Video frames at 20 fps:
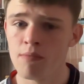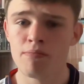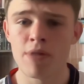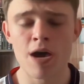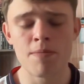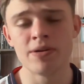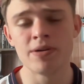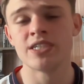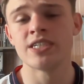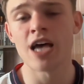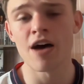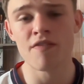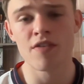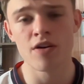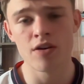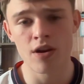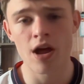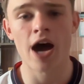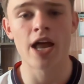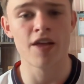Maybe
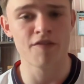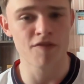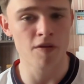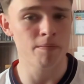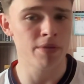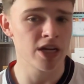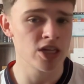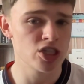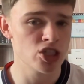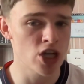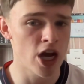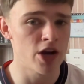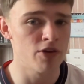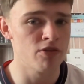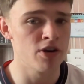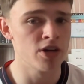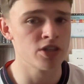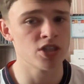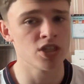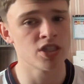7, and if I'm being
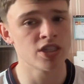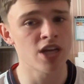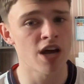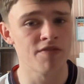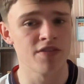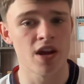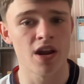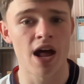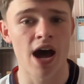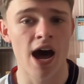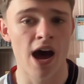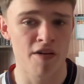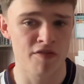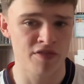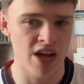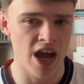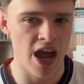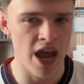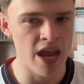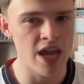generous, 7.5
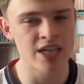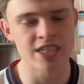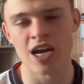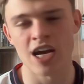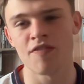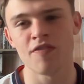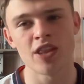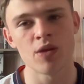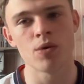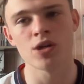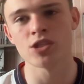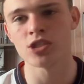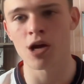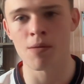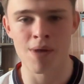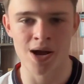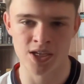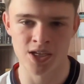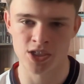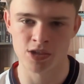to 8. It definitely wasn't a
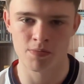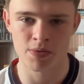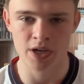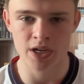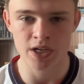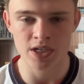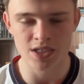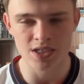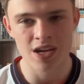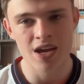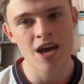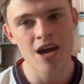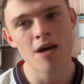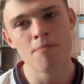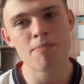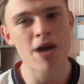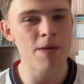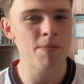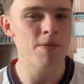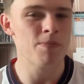masterpiece.
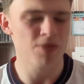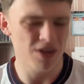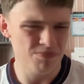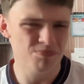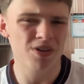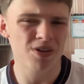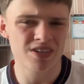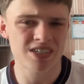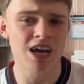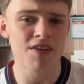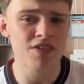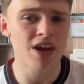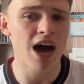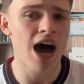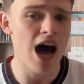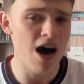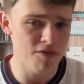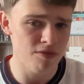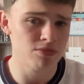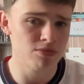Maybe
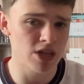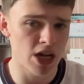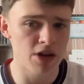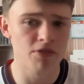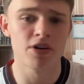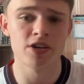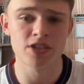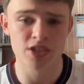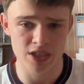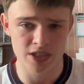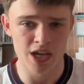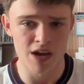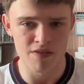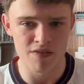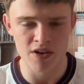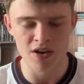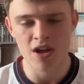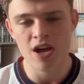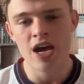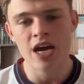7.5, I'm generous,
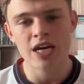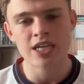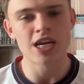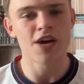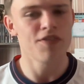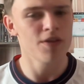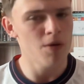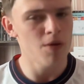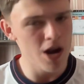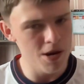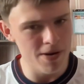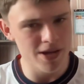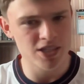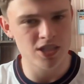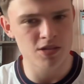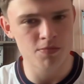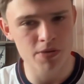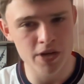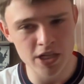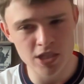7. Definitely wasn't a
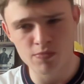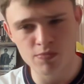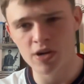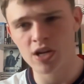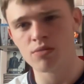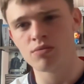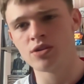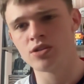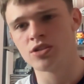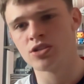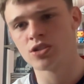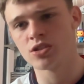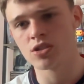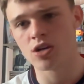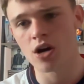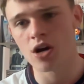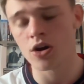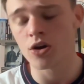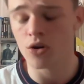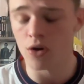masterpiece, but it was
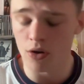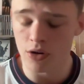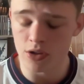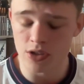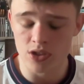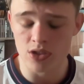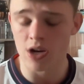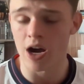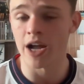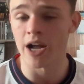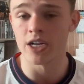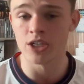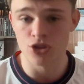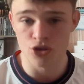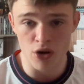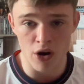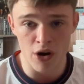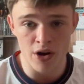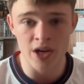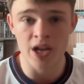good. I
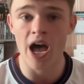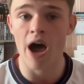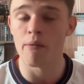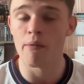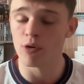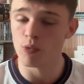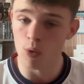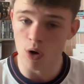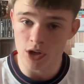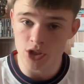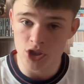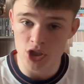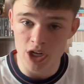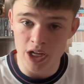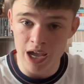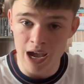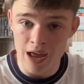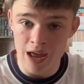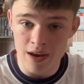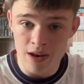enjoyed it. I would watch it
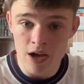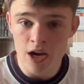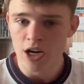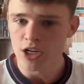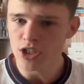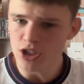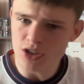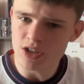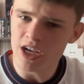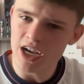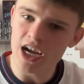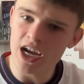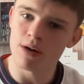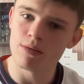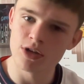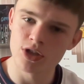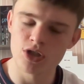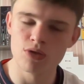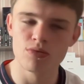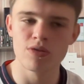again, just like I
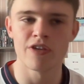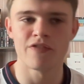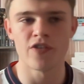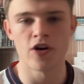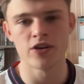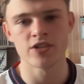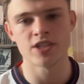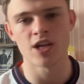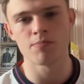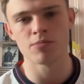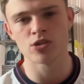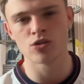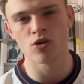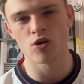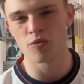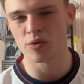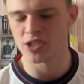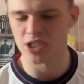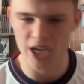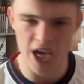would do with the first
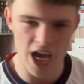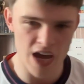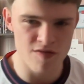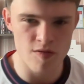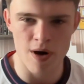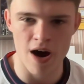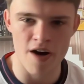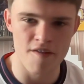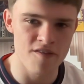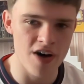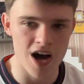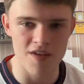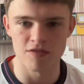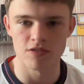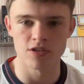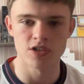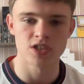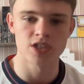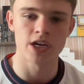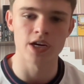episode, which I gave about a 5
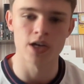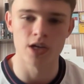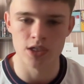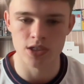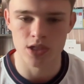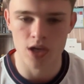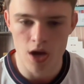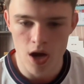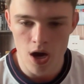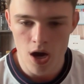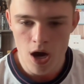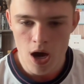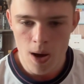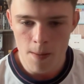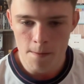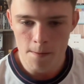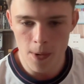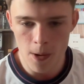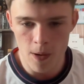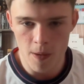or a 6.
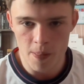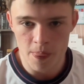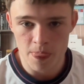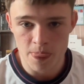But